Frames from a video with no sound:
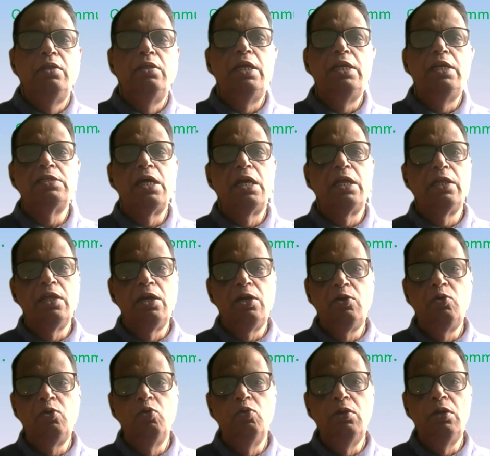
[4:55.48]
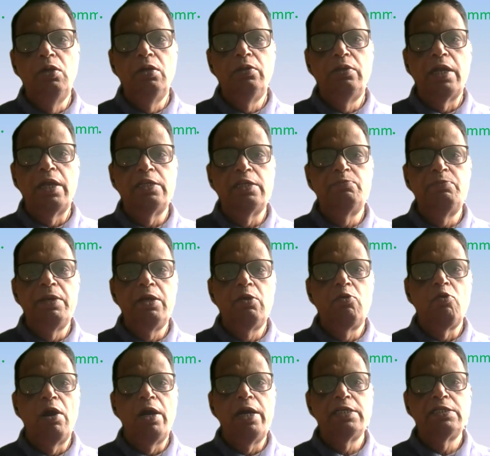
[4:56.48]
There is another tool that is being
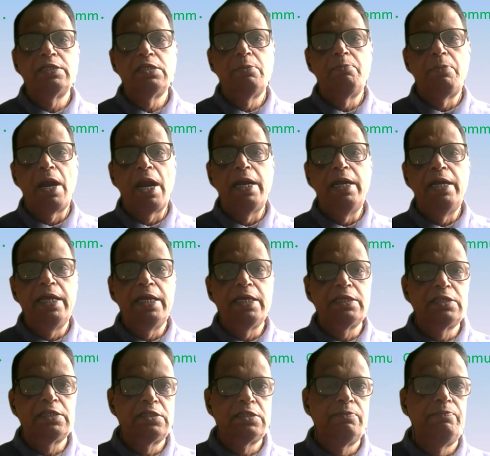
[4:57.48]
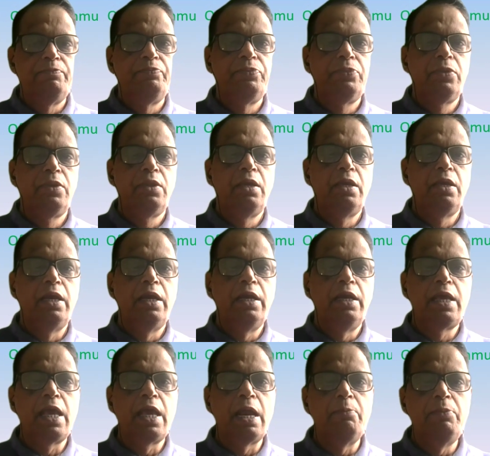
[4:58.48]
called as the Plantix.
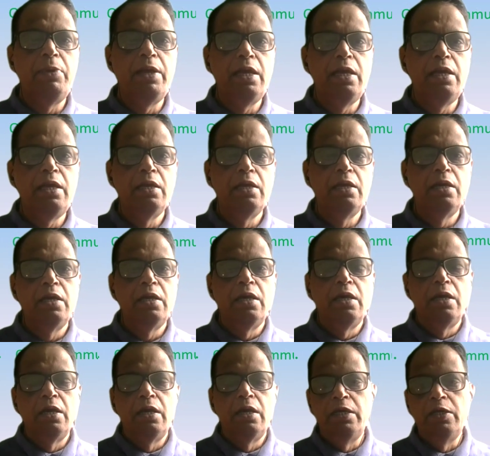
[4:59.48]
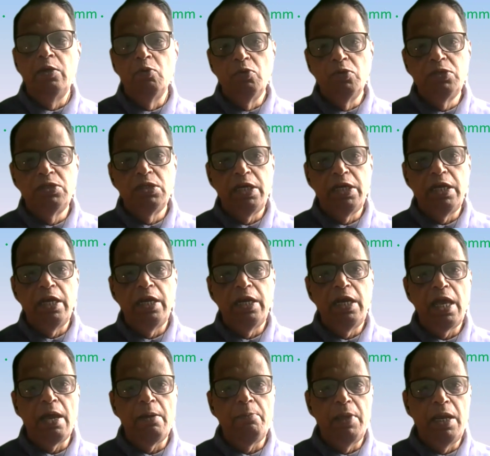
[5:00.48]
It can be used in
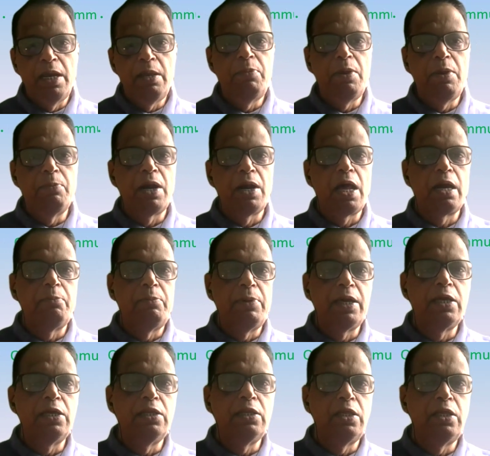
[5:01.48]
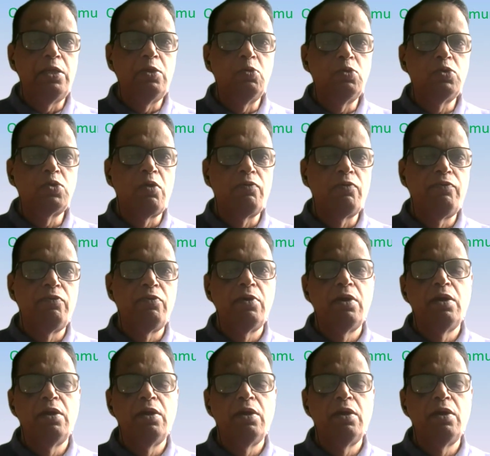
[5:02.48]
India. Many people are are making the use of